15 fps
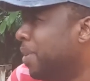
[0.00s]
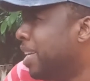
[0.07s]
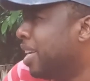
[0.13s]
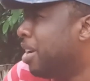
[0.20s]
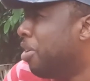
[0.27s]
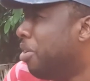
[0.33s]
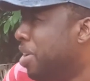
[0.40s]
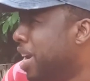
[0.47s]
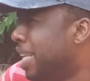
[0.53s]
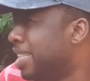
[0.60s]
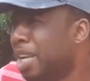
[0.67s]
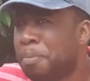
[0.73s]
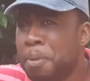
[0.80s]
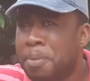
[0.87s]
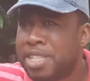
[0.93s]
in the rain and
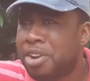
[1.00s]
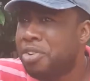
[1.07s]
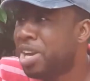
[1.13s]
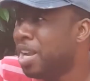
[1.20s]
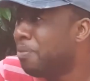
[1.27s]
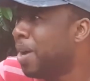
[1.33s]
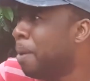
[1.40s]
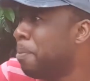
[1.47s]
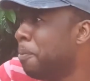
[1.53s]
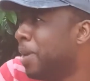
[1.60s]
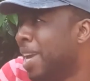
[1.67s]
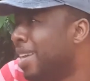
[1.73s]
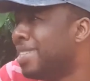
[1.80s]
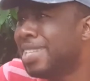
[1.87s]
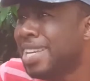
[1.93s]
tell people it's rain fall. People
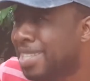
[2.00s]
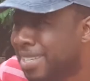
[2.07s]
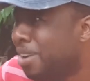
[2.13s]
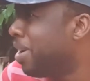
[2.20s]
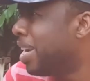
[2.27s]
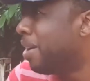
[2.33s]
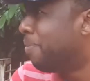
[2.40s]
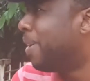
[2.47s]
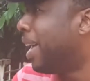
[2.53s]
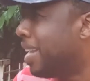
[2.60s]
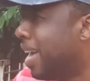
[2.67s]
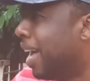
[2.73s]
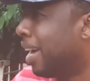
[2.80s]
can't see it's rain fall, dog.